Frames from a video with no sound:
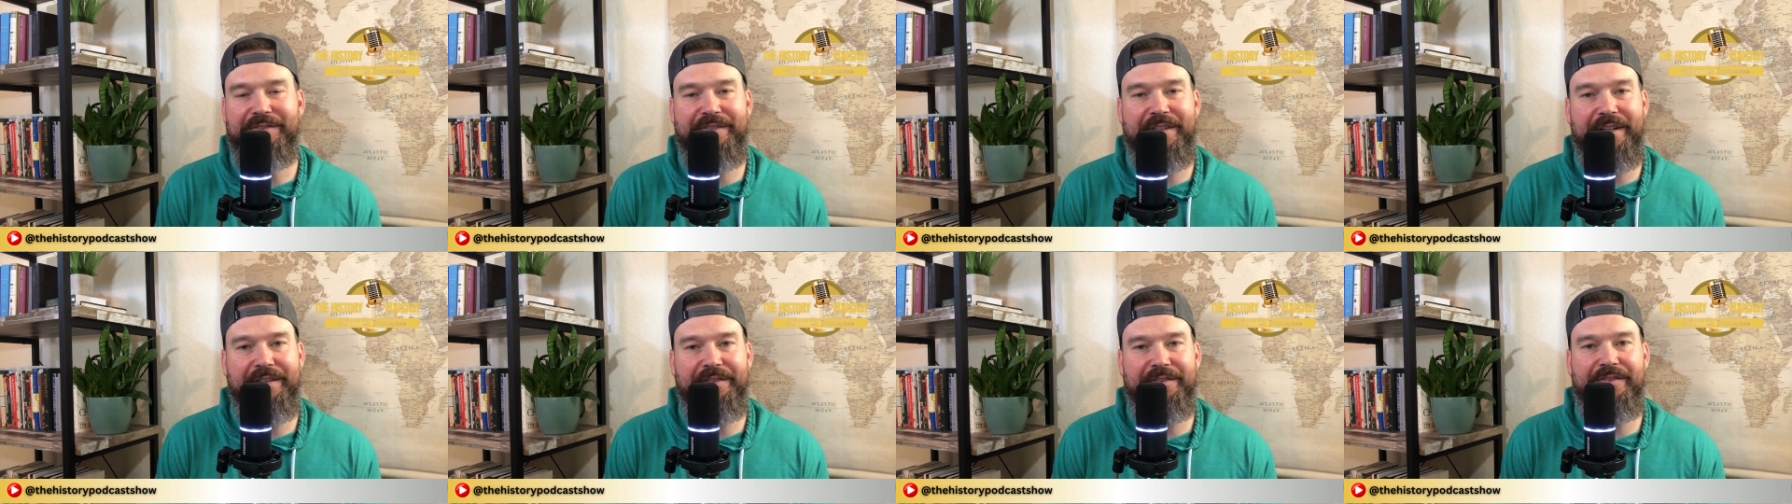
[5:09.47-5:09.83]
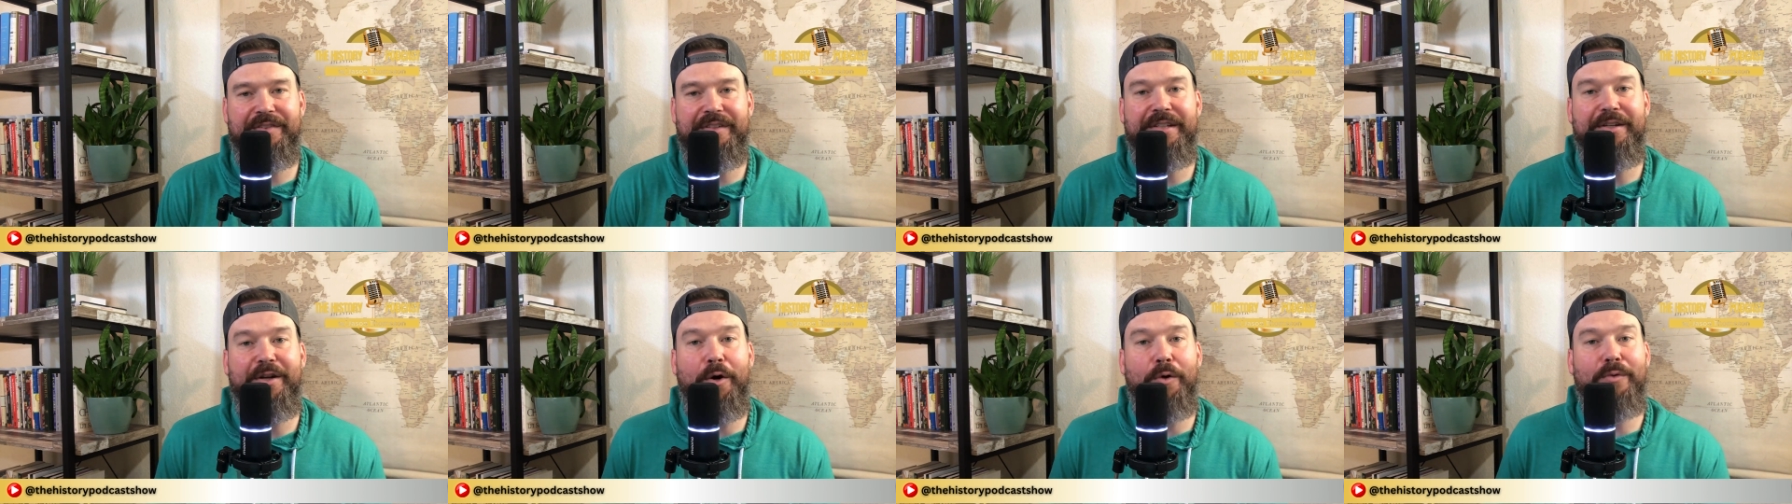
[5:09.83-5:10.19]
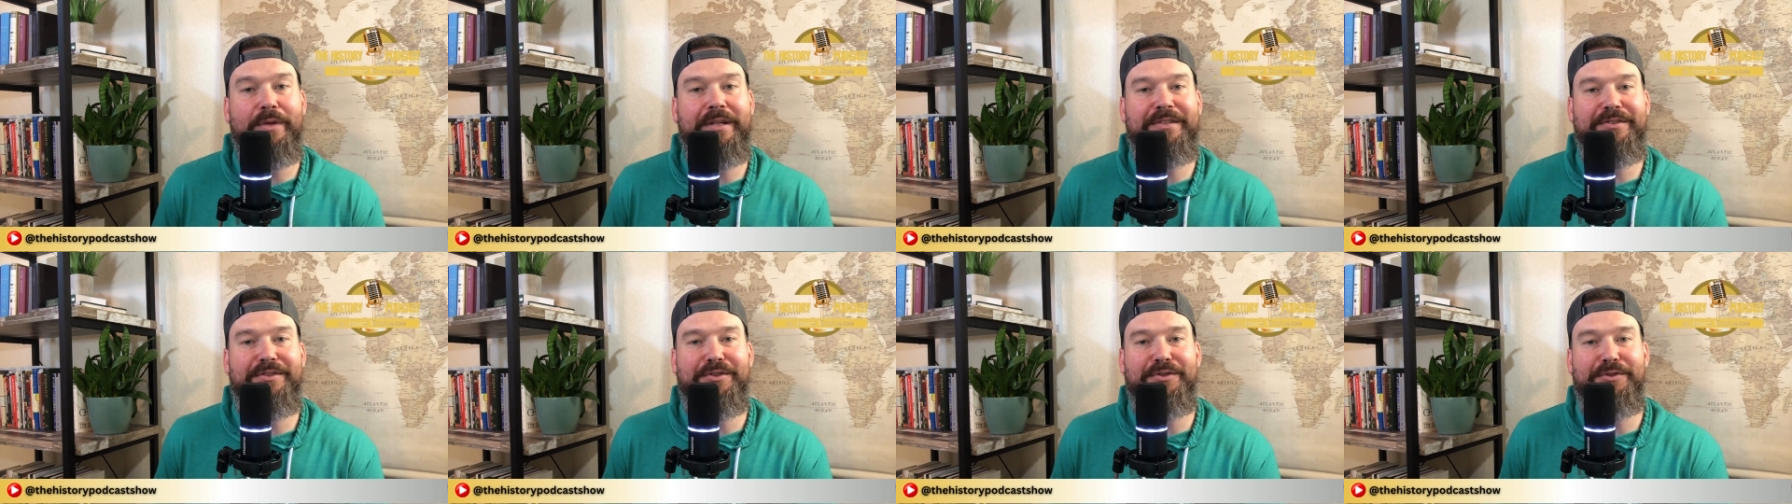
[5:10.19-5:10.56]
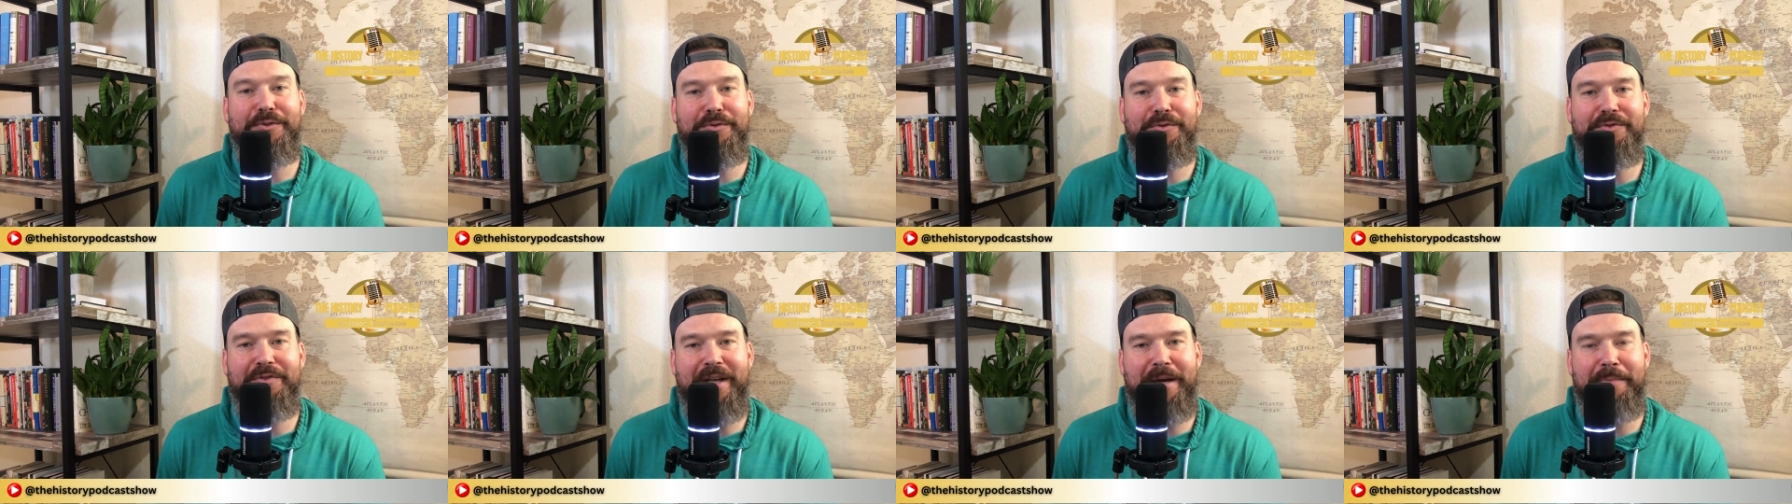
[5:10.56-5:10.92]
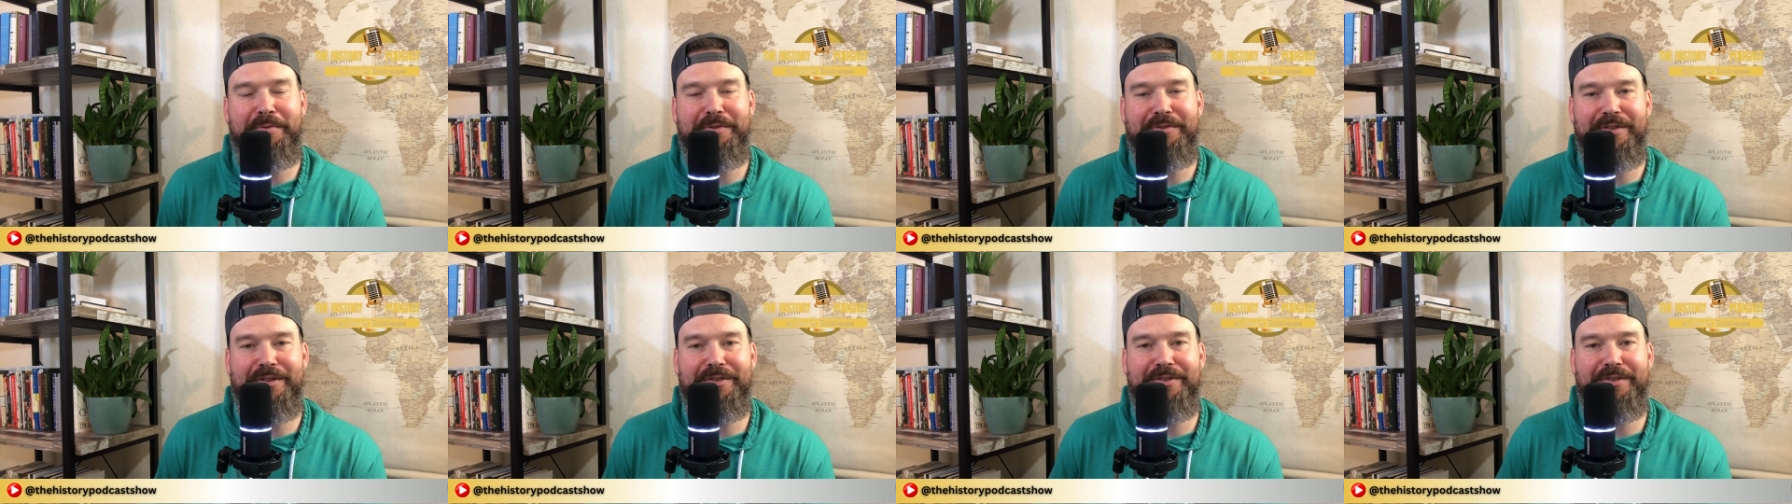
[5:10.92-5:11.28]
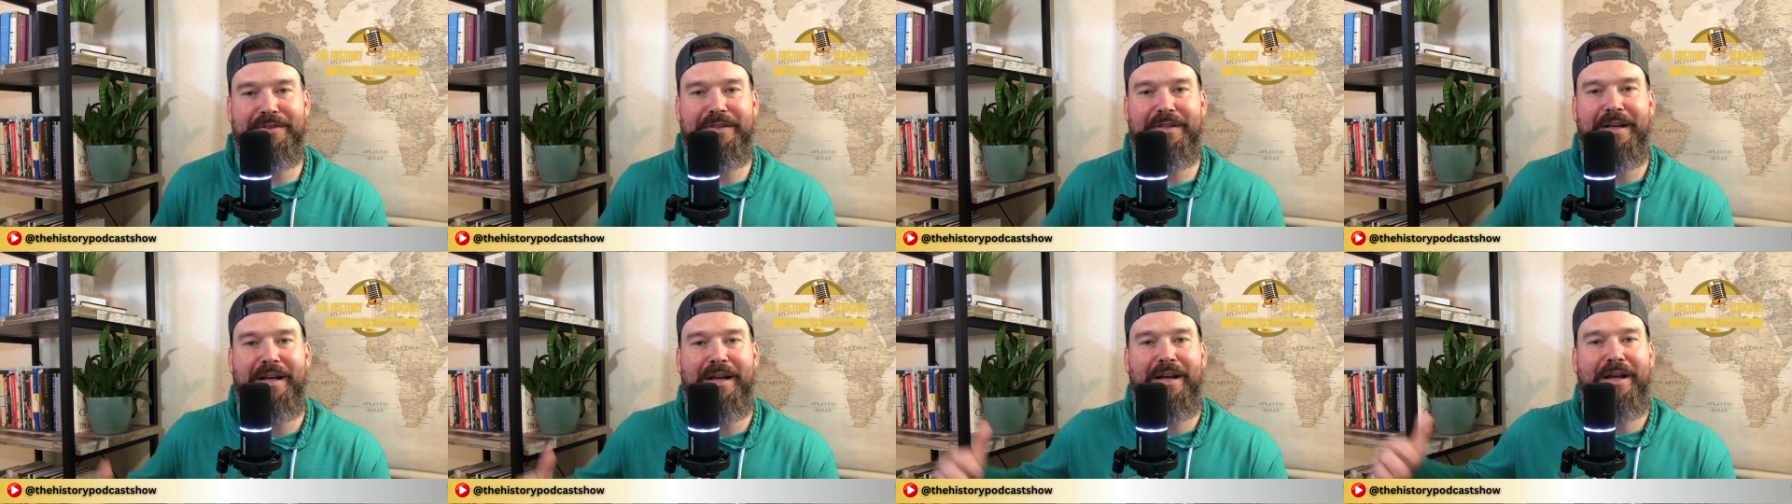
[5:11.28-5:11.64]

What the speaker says: Senate seat, only to use that position